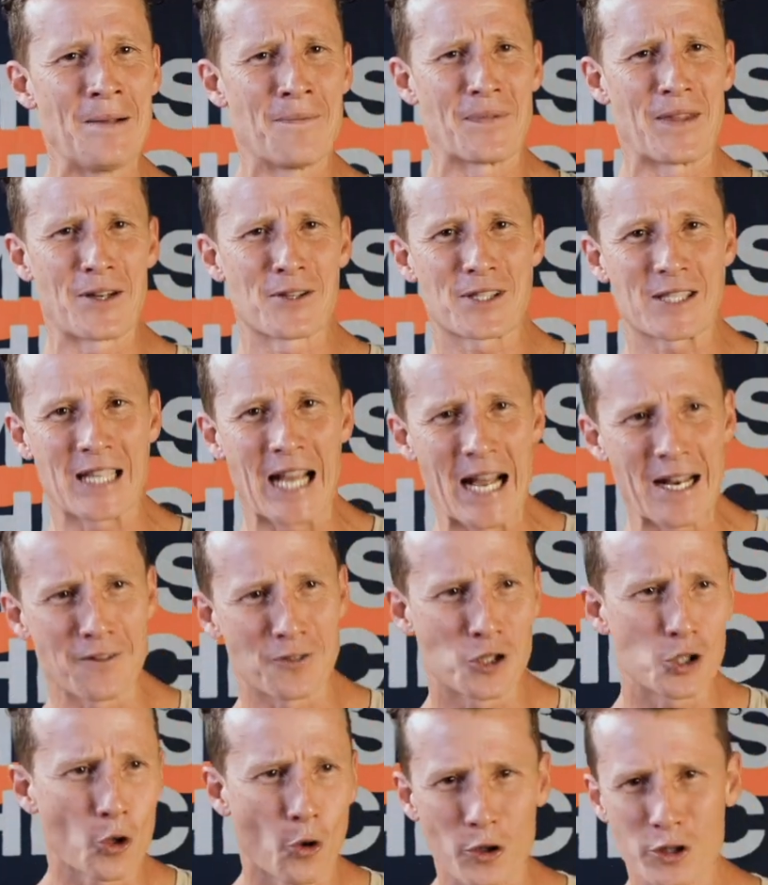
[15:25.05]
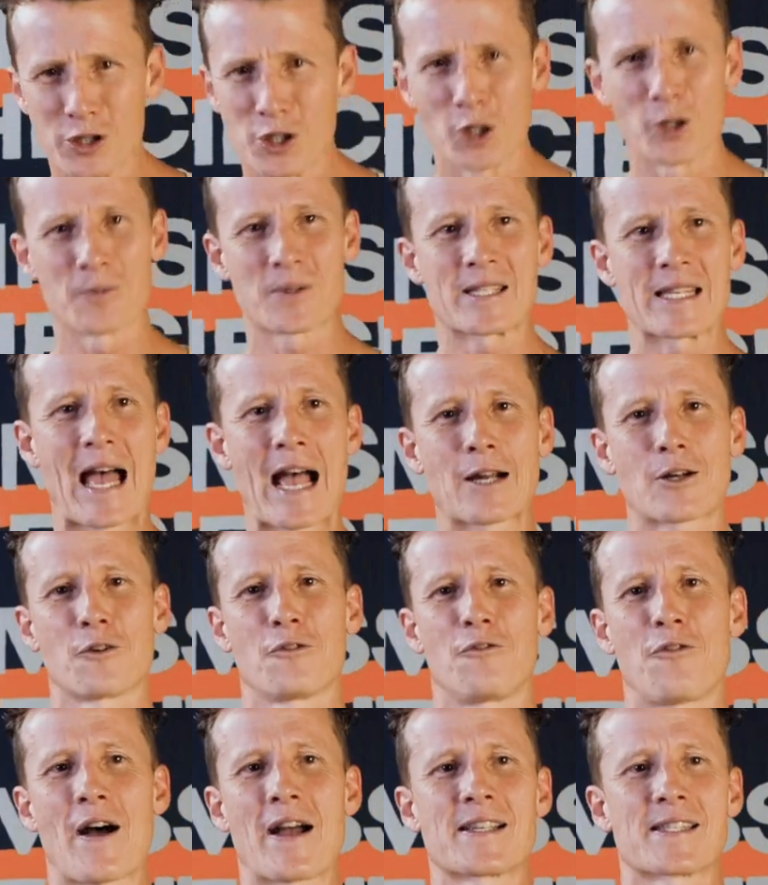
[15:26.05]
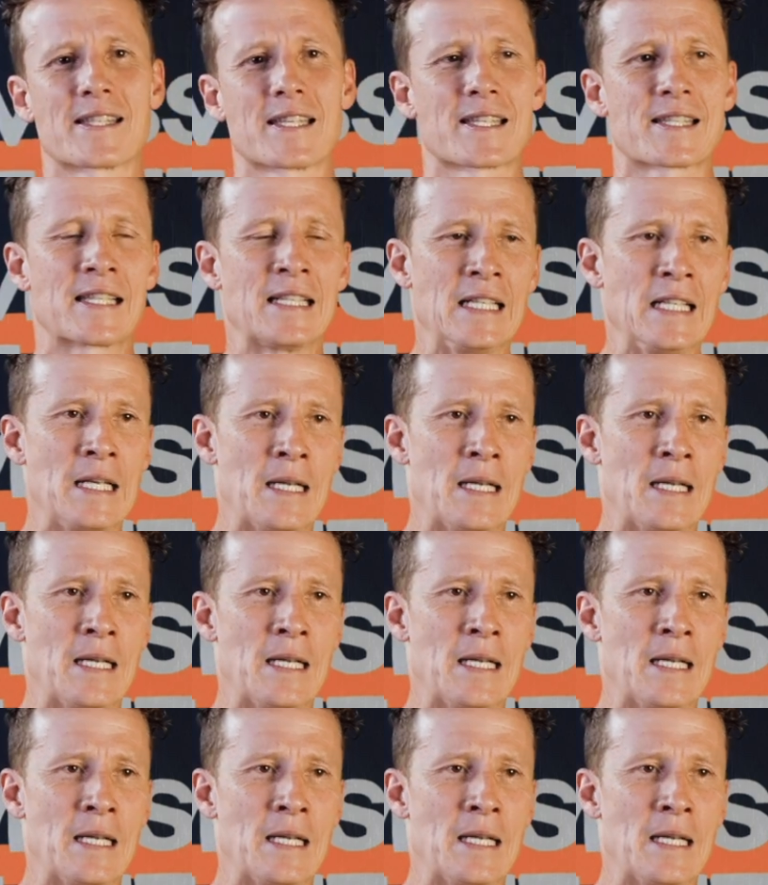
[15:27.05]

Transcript: There's kind of short term sacrifices.